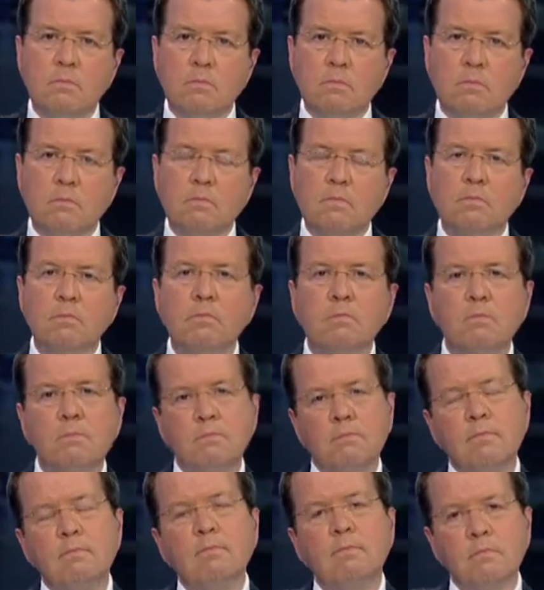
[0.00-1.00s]

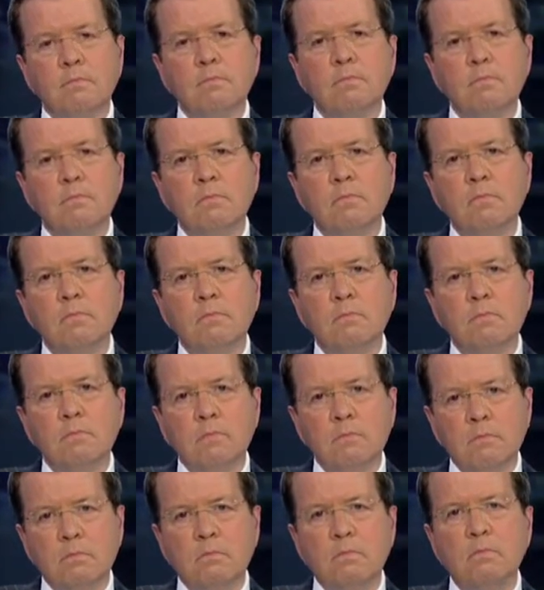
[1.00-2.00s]

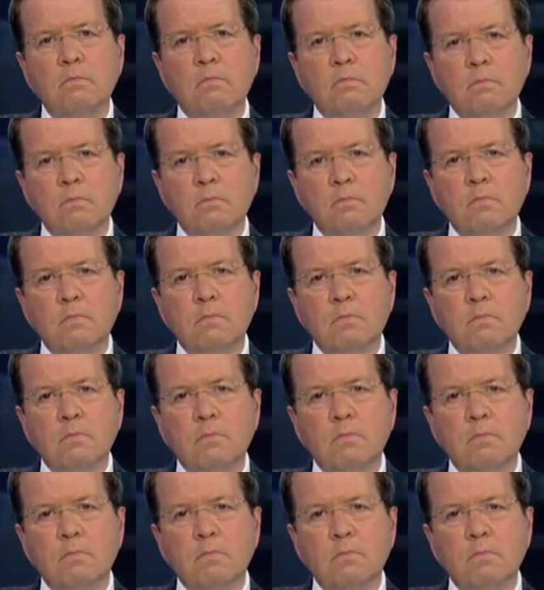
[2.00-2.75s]
[no speech]